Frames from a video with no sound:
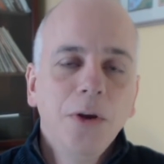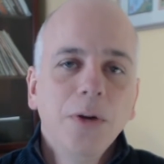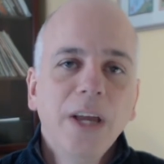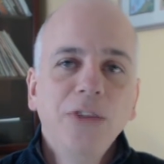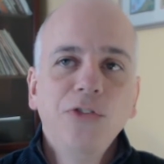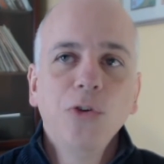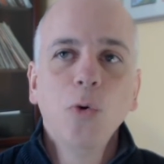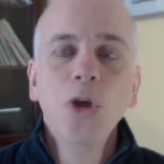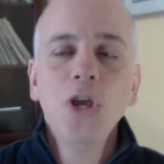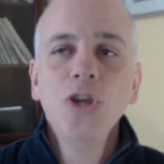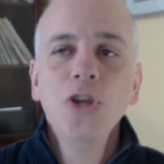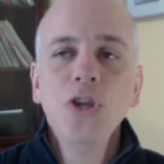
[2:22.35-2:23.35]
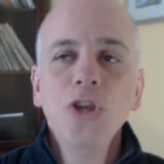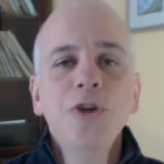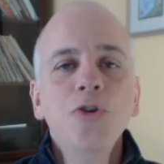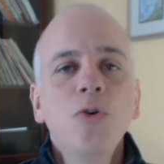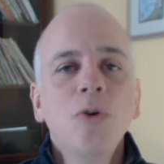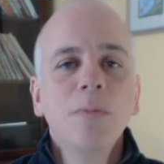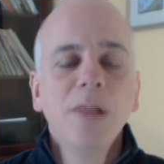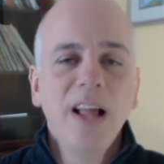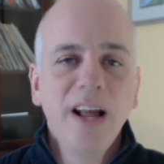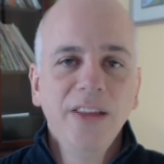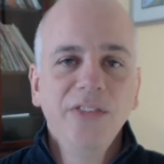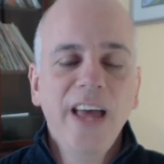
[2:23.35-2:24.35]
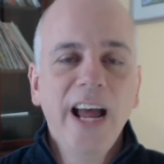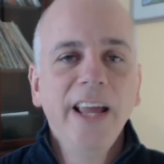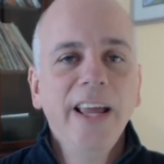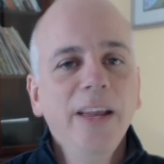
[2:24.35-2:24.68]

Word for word: Okay, so you got to normalize that,